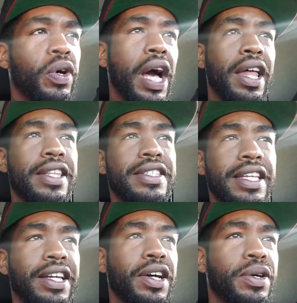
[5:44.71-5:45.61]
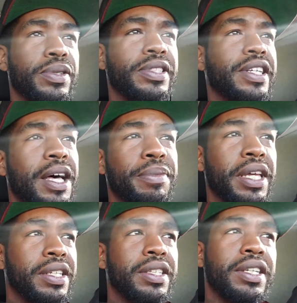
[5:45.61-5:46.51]
how this thing goes. I
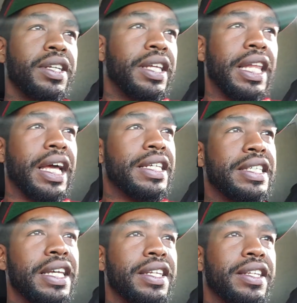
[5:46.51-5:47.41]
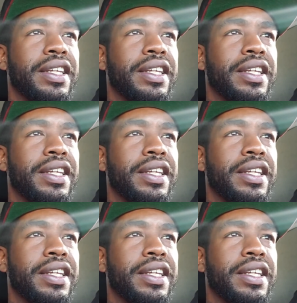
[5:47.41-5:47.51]
mean, like I said,